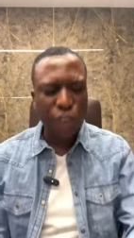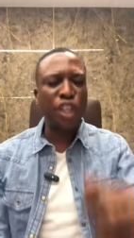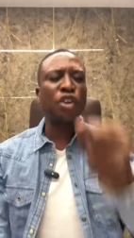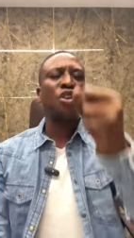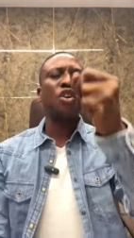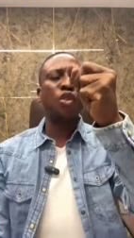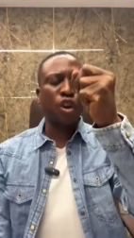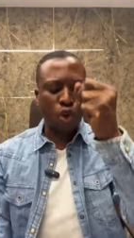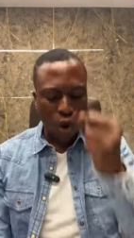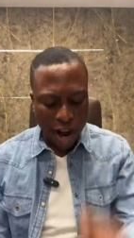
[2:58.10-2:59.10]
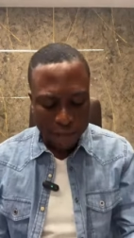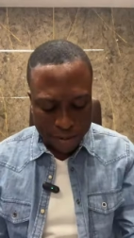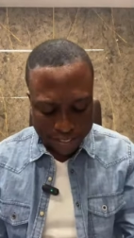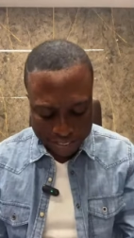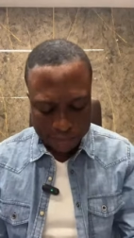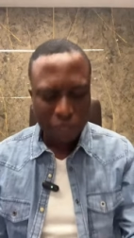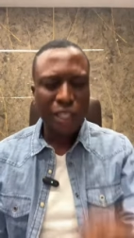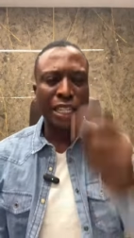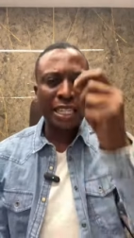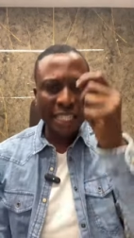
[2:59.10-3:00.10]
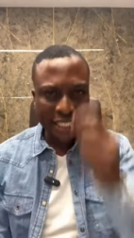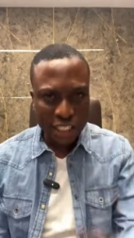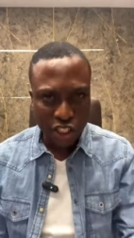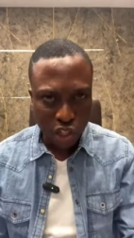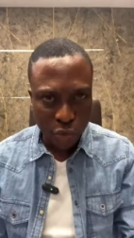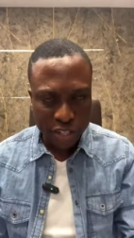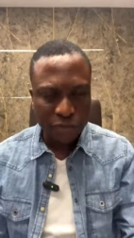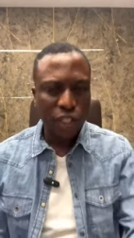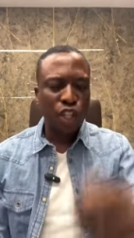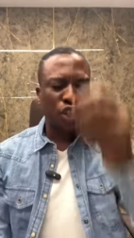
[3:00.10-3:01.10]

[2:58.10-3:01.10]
with the requirements necessary